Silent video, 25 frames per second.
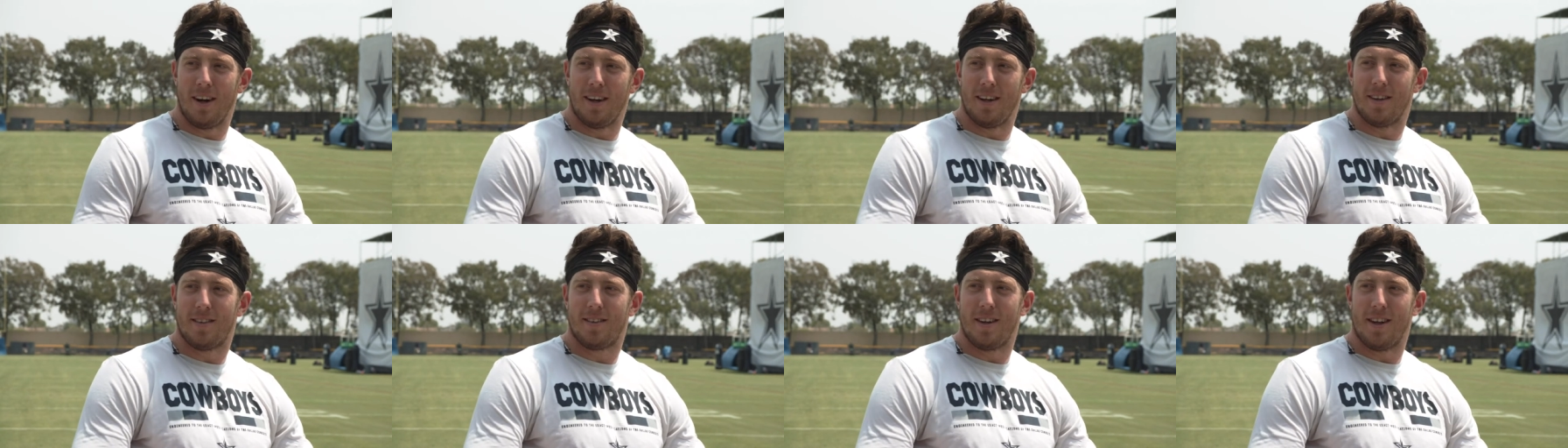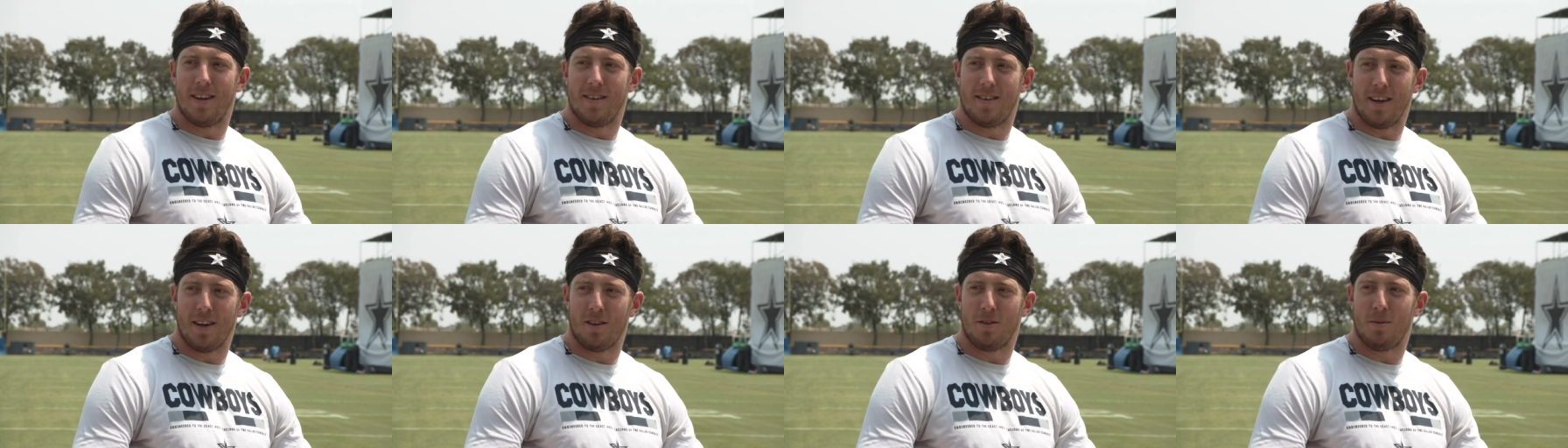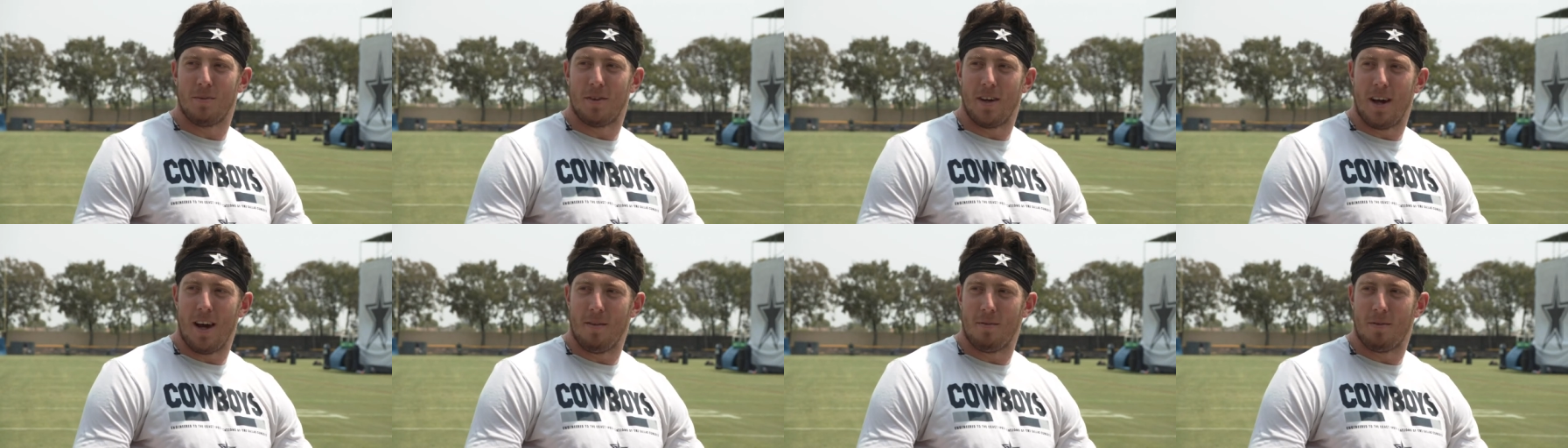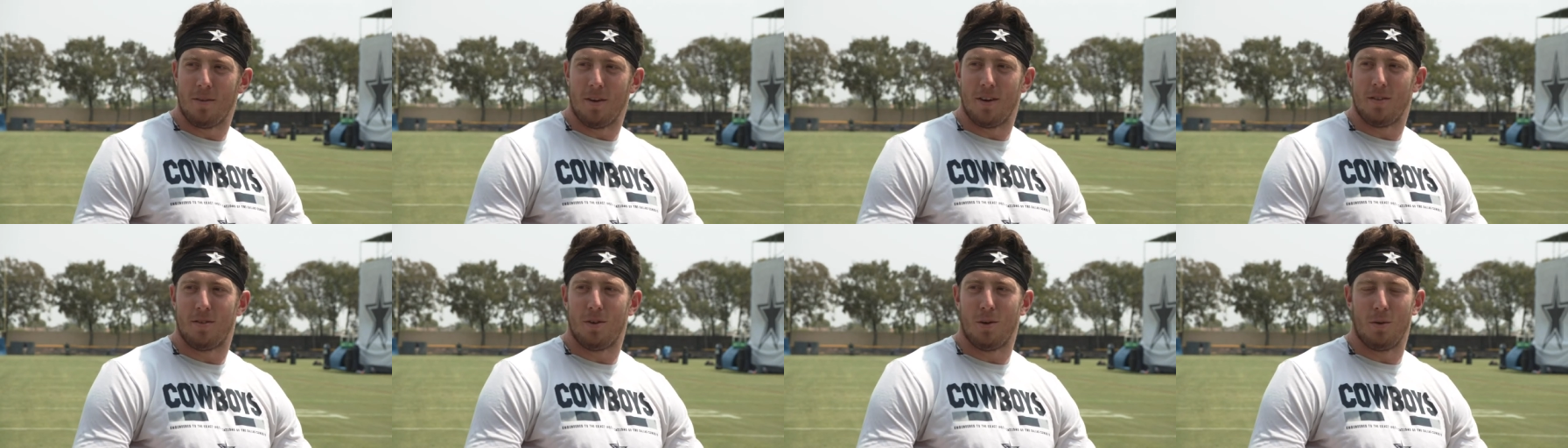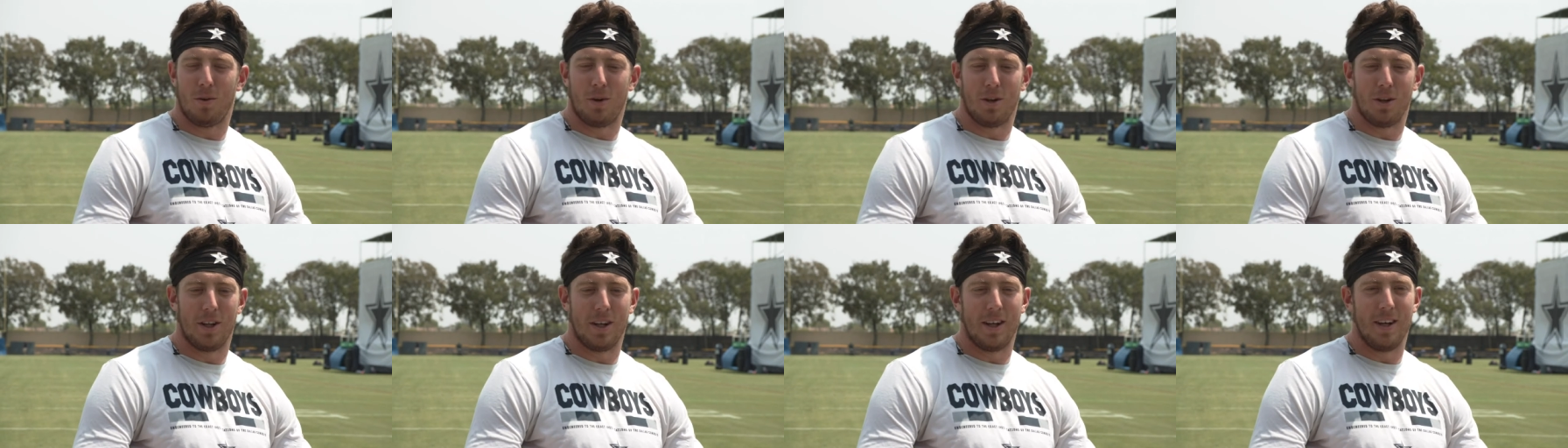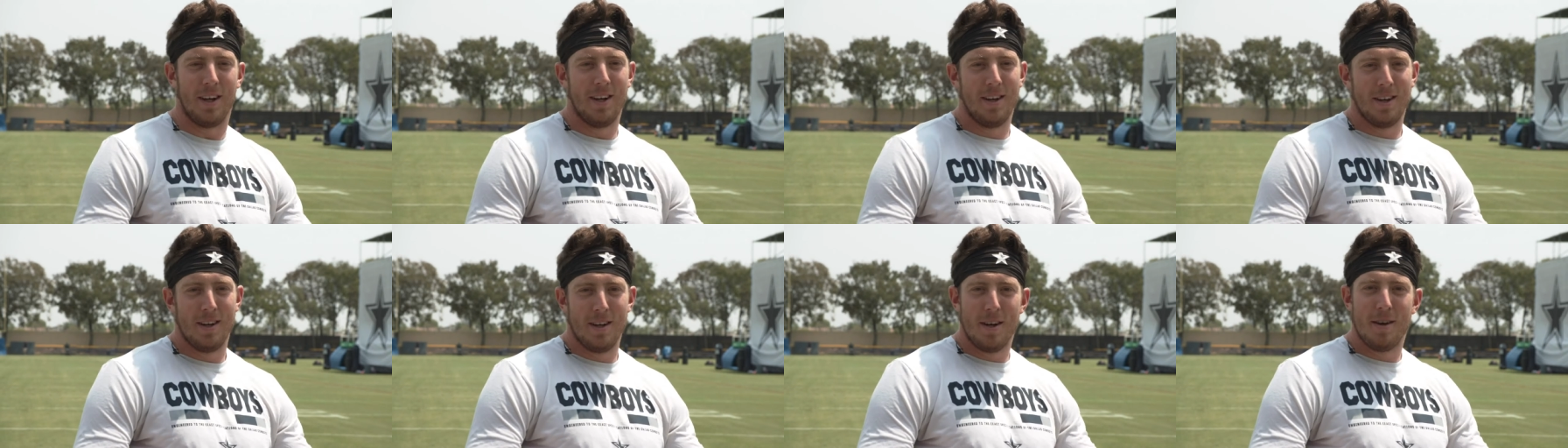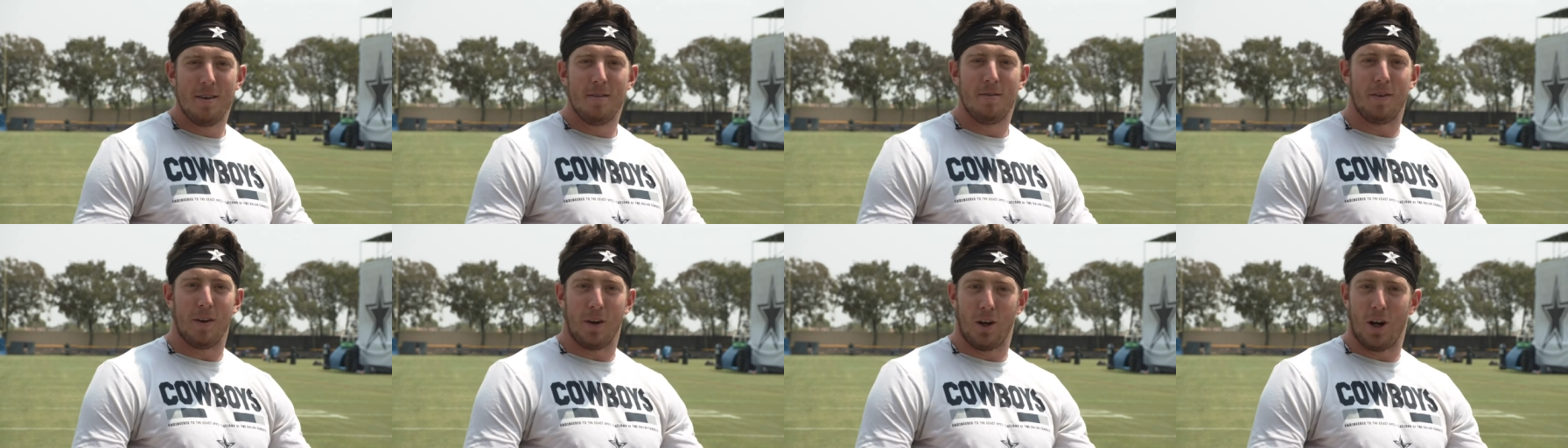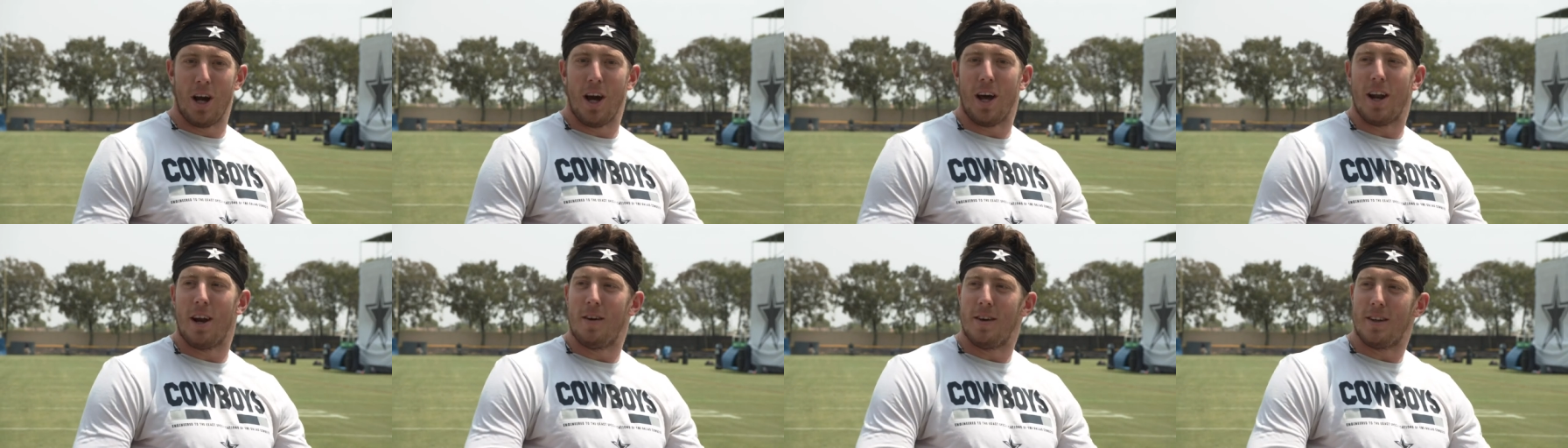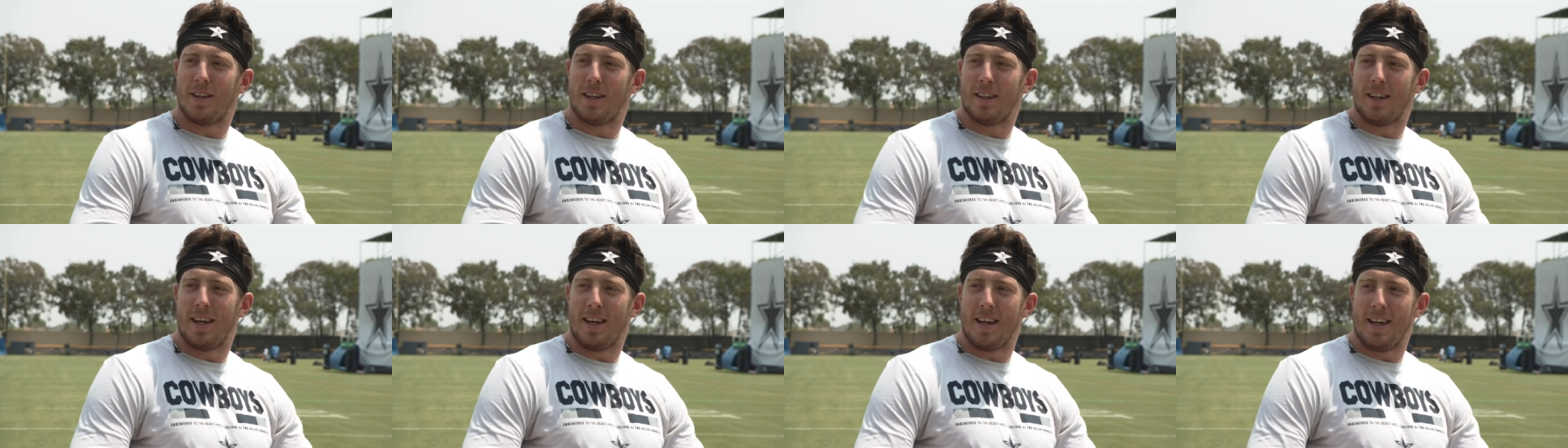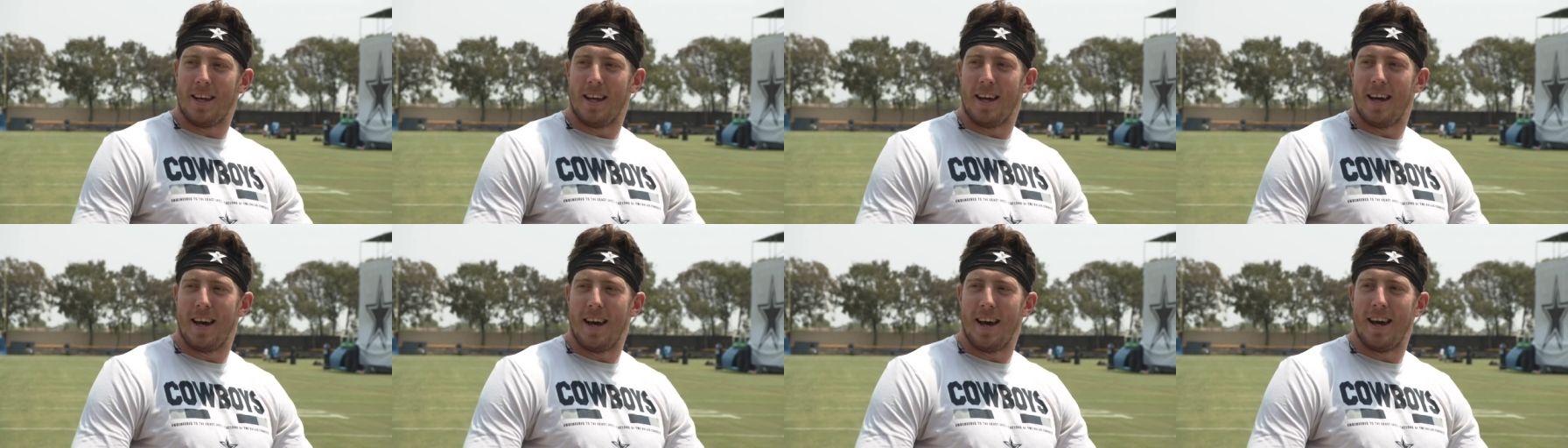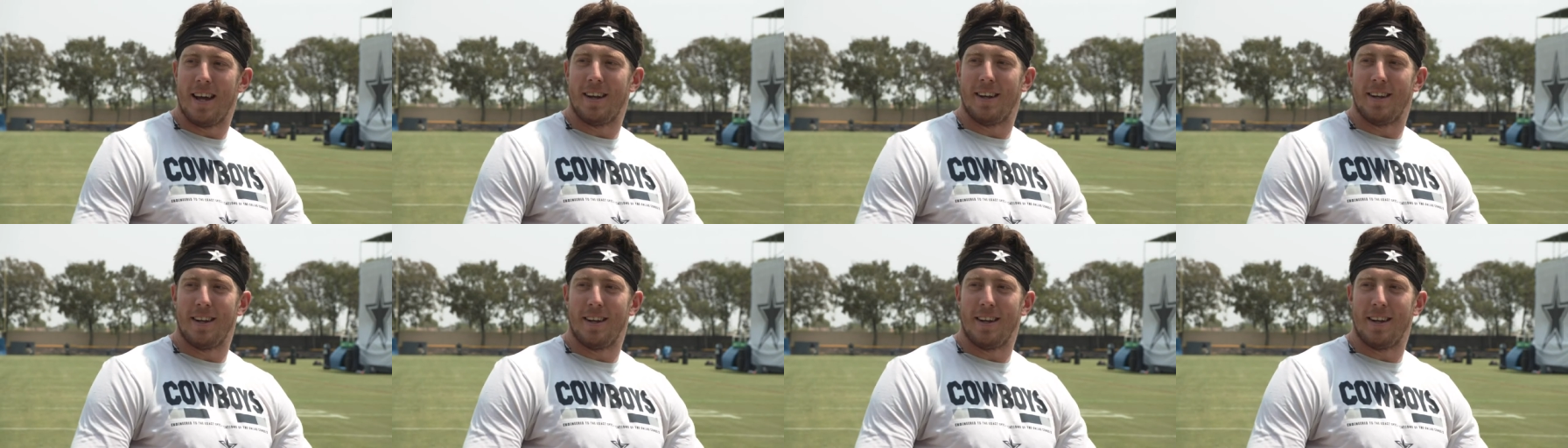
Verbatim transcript: Uh, it's gonna take some time for us to really figure out everything that he had,